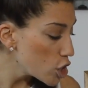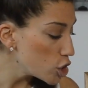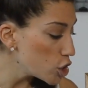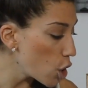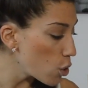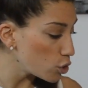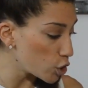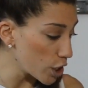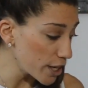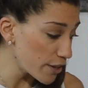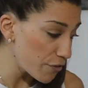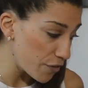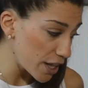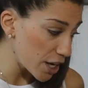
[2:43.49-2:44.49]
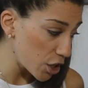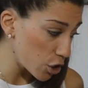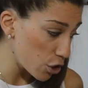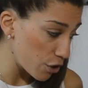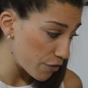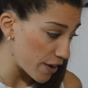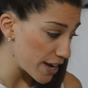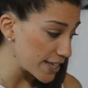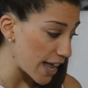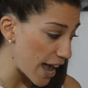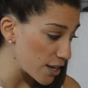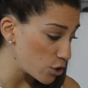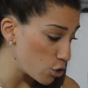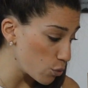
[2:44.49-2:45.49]
So during the follicular phase,
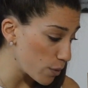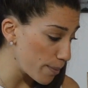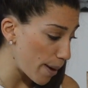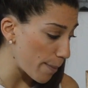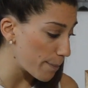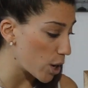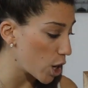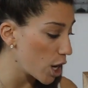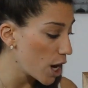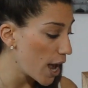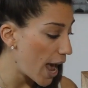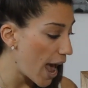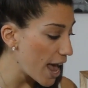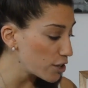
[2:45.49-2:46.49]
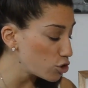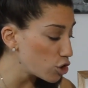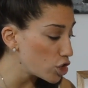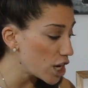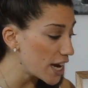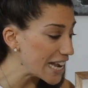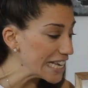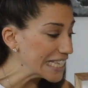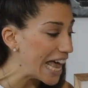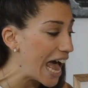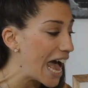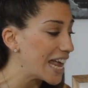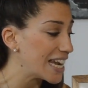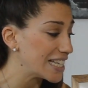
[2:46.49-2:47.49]
as you remember, estrogen is
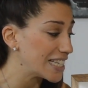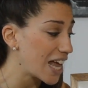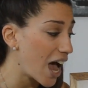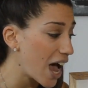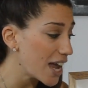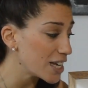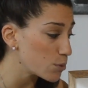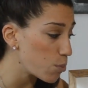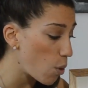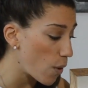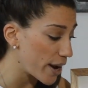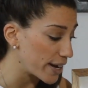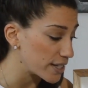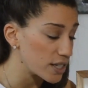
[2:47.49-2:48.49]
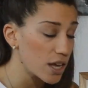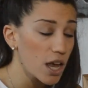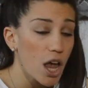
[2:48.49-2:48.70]
at its highest point.